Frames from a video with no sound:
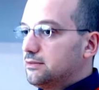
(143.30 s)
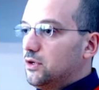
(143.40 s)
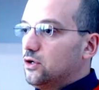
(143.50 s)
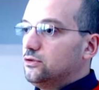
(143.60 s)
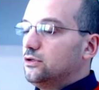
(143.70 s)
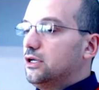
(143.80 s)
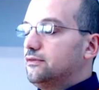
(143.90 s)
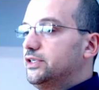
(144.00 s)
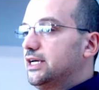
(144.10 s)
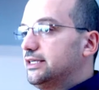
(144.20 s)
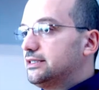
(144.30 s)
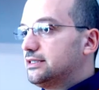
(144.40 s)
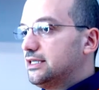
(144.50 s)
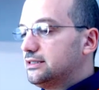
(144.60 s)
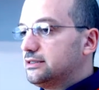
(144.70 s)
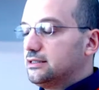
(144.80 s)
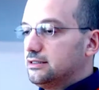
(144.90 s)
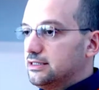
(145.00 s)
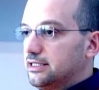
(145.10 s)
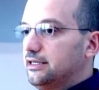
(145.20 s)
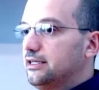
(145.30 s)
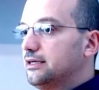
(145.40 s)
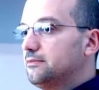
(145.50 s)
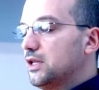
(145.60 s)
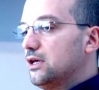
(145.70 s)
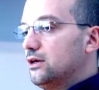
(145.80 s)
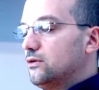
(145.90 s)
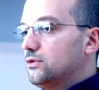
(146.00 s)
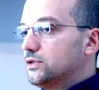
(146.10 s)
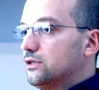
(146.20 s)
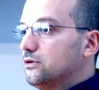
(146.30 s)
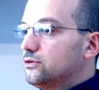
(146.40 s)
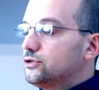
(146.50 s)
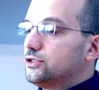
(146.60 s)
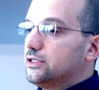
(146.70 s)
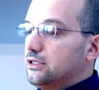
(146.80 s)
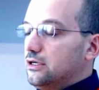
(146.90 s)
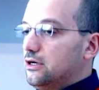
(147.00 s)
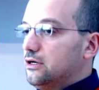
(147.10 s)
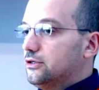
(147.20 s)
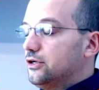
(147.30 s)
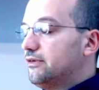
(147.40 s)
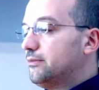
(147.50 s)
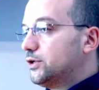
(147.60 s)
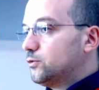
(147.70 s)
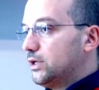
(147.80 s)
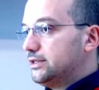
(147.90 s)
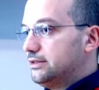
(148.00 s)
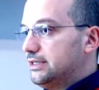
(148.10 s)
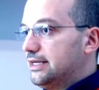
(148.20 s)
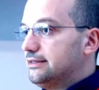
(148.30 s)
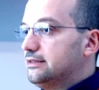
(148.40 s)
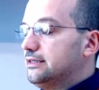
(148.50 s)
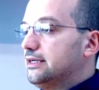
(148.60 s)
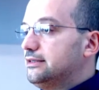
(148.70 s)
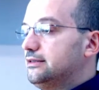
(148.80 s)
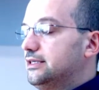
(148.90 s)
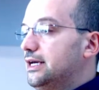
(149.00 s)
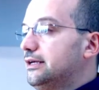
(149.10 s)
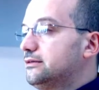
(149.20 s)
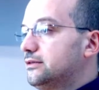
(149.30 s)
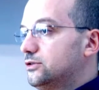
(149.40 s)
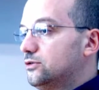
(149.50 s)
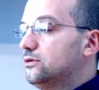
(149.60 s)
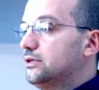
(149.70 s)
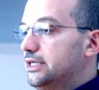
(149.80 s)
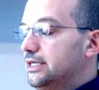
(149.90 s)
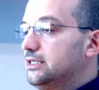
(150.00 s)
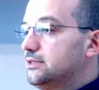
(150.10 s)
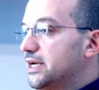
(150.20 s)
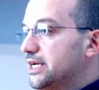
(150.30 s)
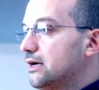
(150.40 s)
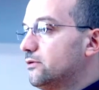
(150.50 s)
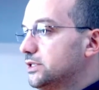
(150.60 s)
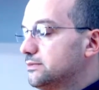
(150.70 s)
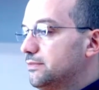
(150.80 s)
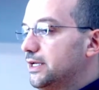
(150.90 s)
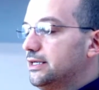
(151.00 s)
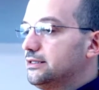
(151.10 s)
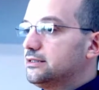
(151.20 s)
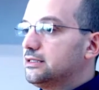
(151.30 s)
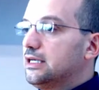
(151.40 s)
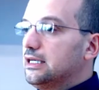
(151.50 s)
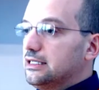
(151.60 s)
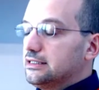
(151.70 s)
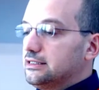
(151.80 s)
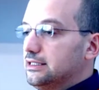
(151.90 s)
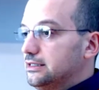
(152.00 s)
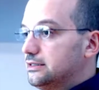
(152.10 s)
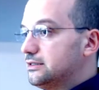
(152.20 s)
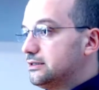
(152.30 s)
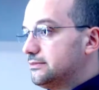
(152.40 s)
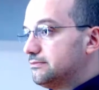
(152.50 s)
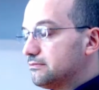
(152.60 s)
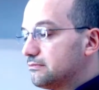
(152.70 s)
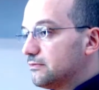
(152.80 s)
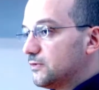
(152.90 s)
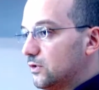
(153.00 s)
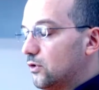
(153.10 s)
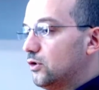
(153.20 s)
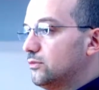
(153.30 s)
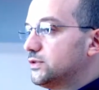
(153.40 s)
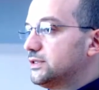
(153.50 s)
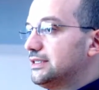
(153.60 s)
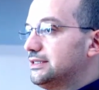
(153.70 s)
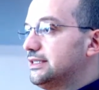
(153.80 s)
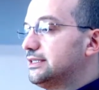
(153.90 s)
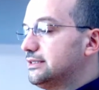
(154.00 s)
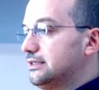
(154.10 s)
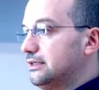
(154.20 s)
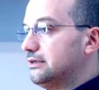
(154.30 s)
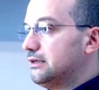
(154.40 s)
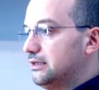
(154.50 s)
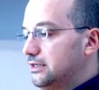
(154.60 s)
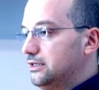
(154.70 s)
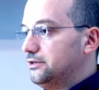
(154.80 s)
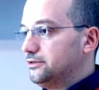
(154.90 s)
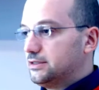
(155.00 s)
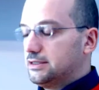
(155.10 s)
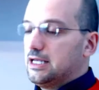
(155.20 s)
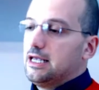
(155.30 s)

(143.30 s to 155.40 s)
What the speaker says: module of the ISS, Zarya, was launched on November 20, 1998. So it is by now in space since almost 16 years.